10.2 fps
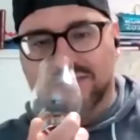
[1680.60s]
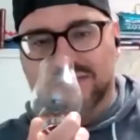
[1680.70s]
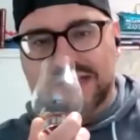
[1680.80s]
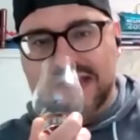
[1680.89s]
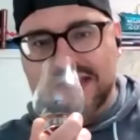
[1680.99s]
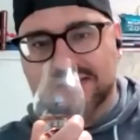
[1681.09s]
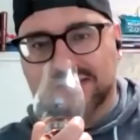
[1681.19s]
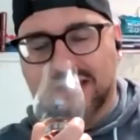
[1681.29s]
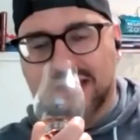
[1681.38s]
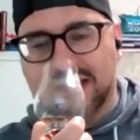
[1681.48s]
sort of date
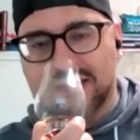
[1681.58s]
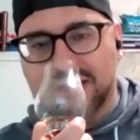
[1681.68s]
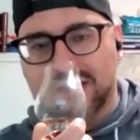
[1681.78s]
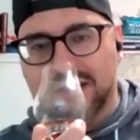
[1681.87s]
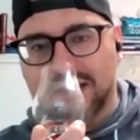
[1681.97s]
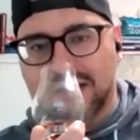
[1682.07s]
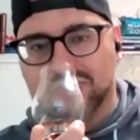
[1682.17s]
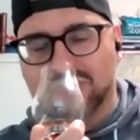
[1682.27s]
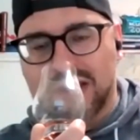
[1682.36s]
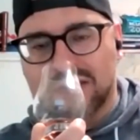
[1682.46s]
and uh,
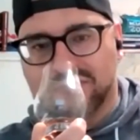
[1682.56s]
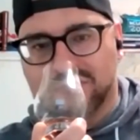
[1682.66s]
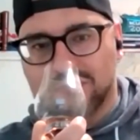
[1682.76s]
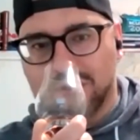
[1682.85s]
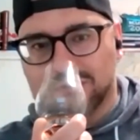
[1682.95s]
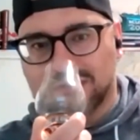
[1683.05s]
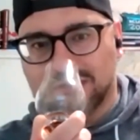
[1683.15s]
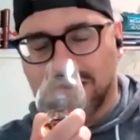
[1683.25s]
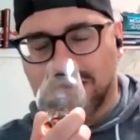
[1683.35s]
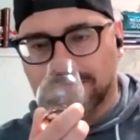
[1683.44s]
dried fruit notes
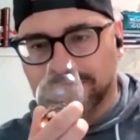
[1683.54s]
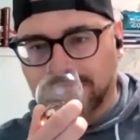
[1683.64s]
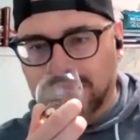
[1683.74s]
in there.